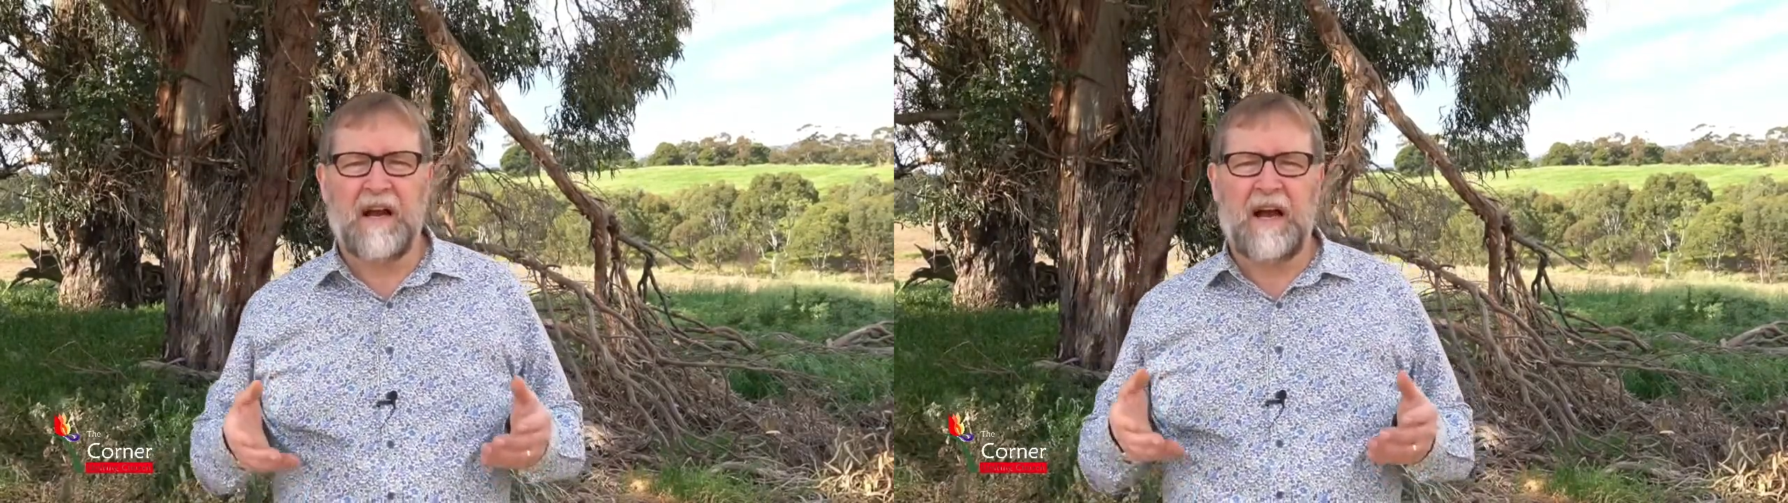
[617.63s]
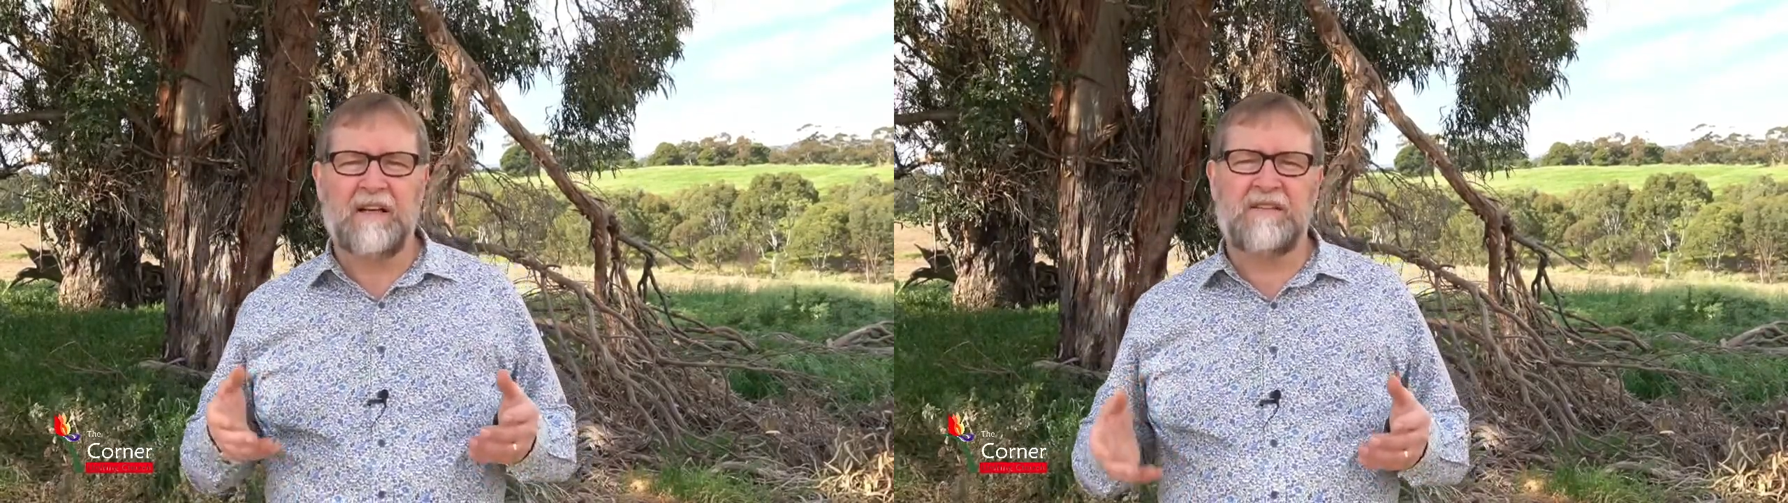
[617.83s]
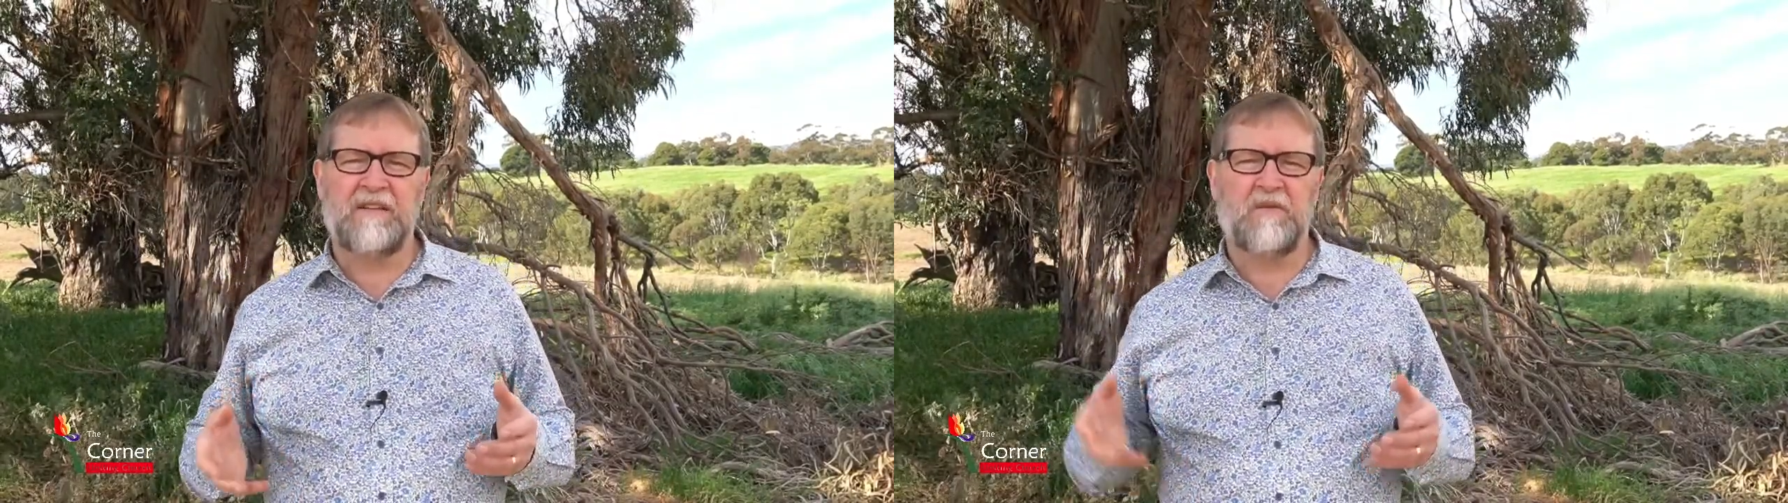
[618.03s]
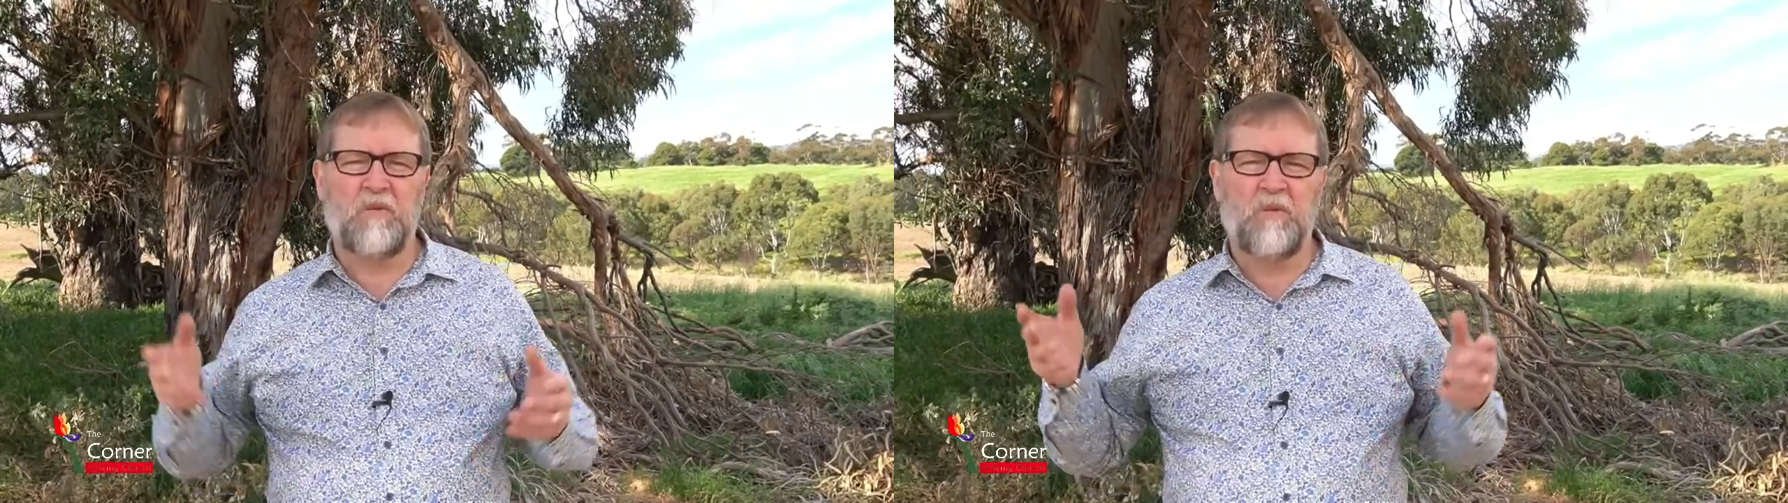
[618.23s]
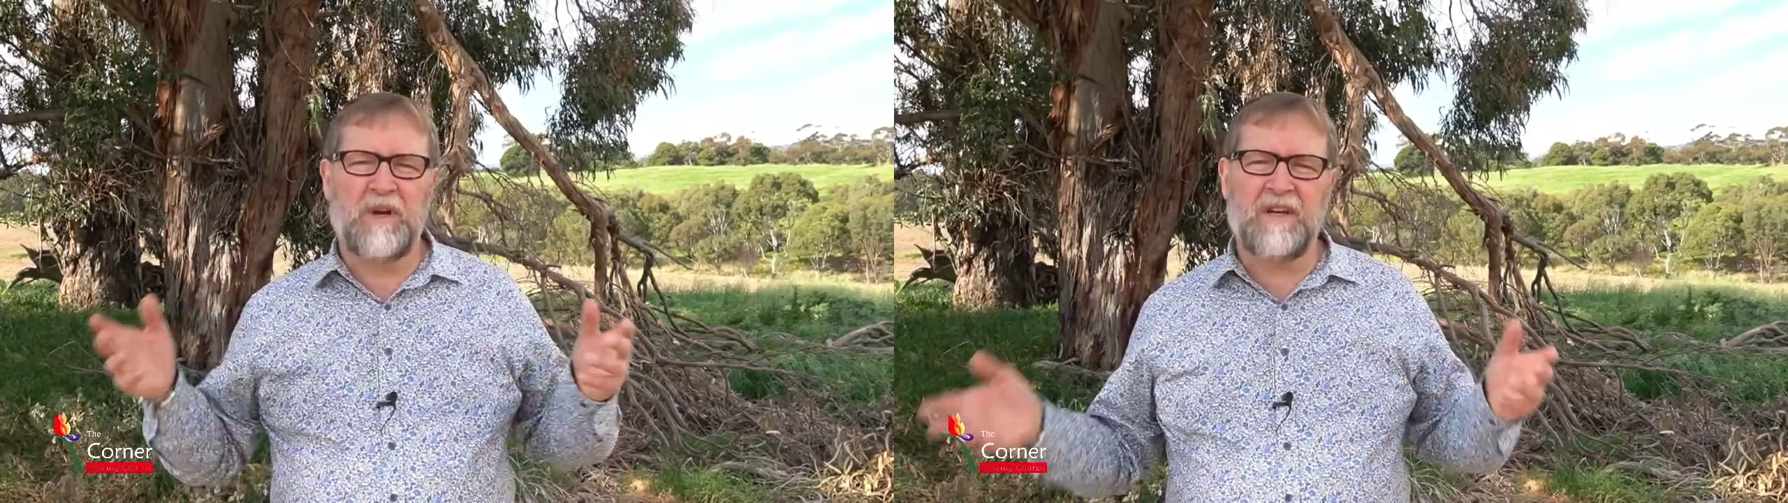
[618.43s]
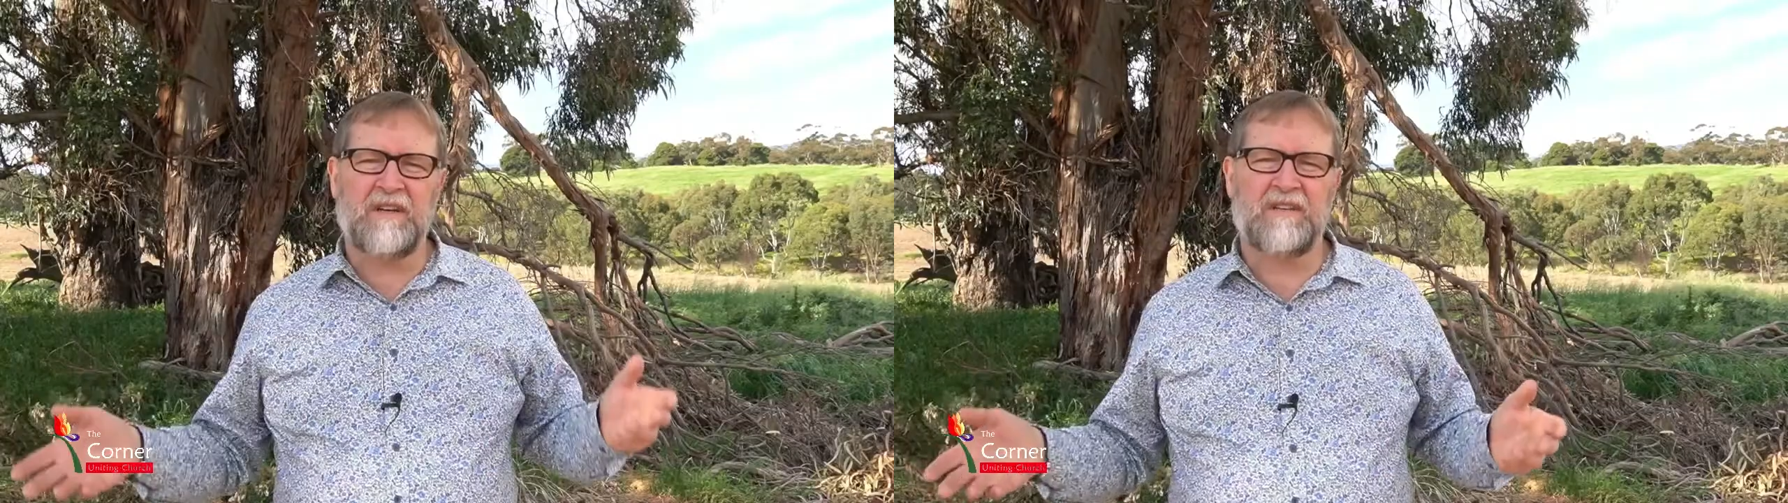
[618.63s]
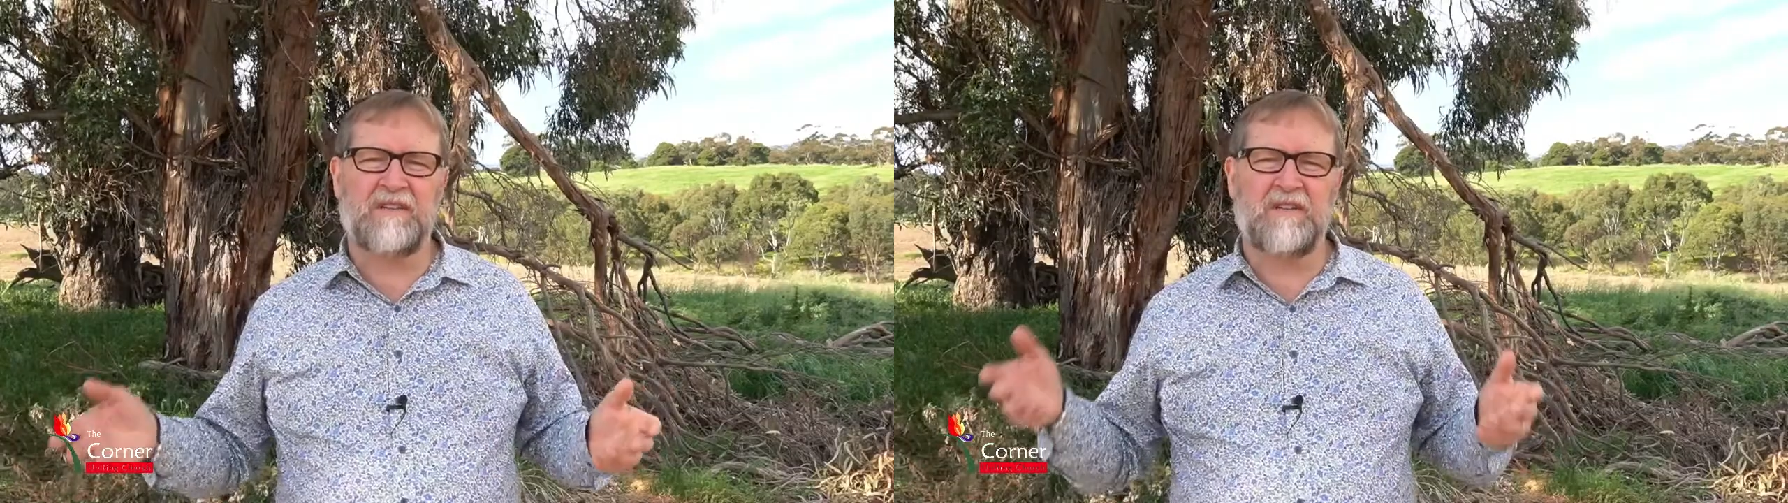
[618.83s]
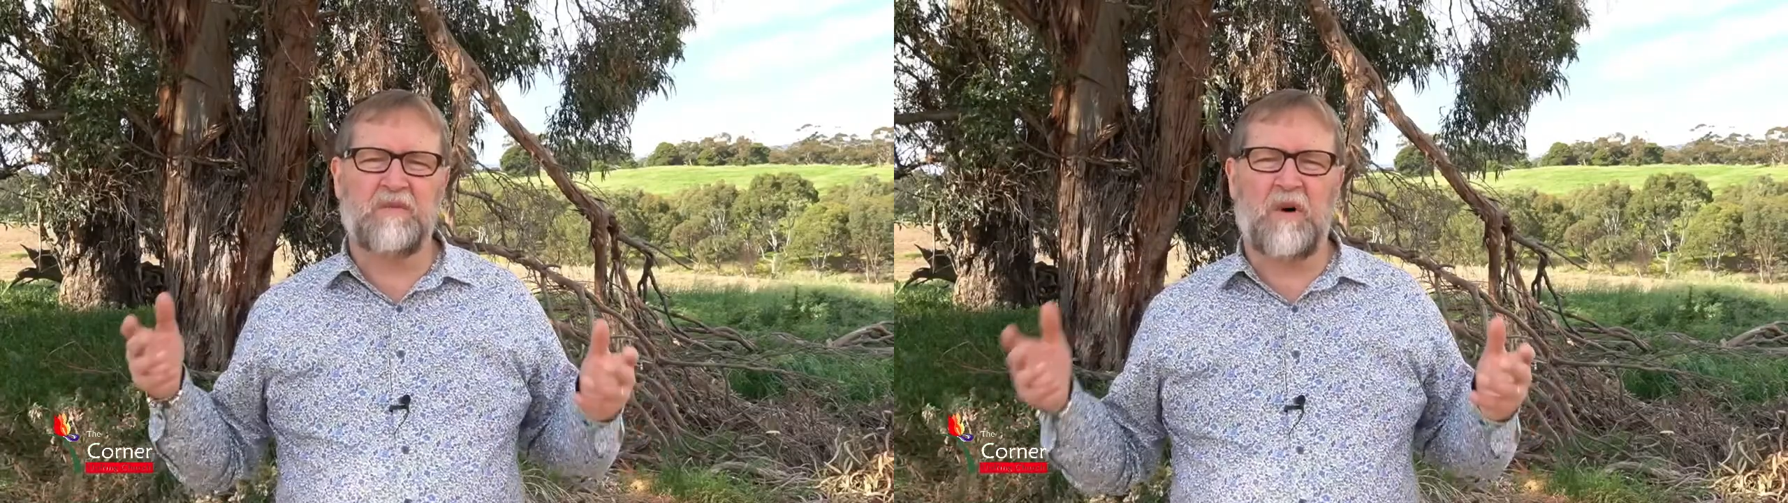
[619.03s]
as it witnesses